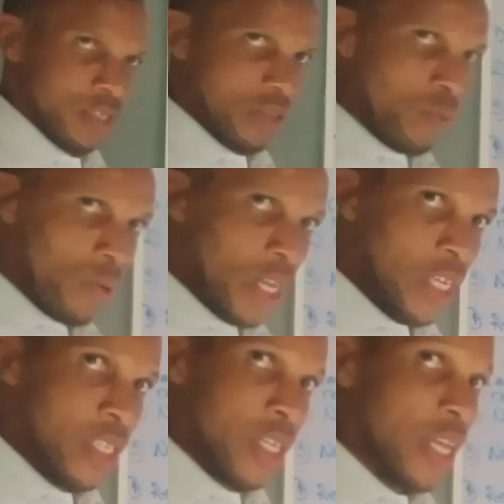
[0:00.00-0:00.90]
when
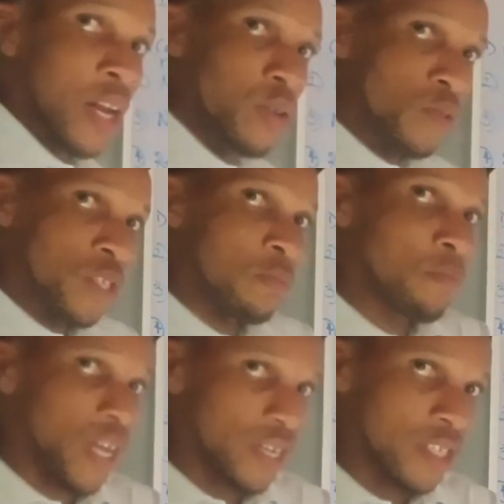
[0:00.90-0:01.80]
heated, can lose its
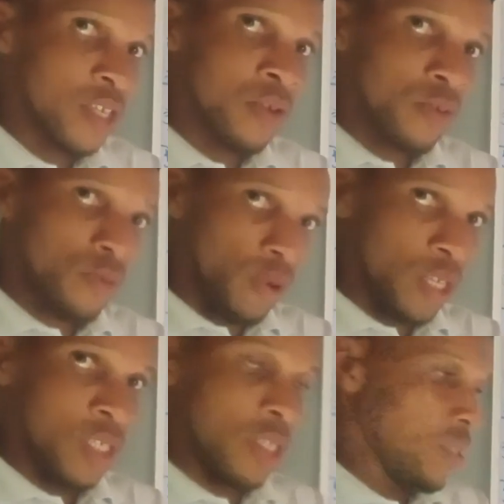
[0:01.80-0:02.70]
magnetic qualities.